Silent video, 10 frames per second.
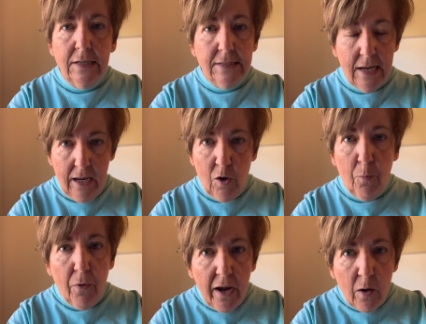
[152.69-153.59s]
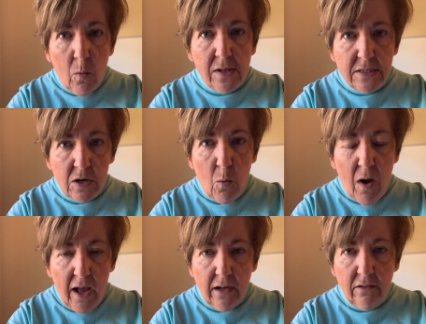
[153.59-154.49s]
Take a break once in a
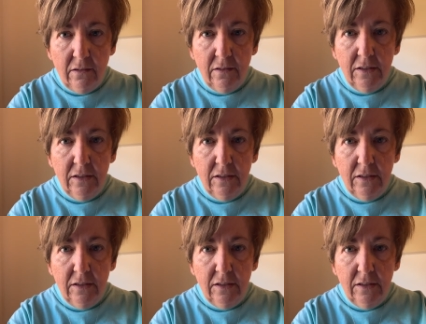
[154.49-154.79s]
while.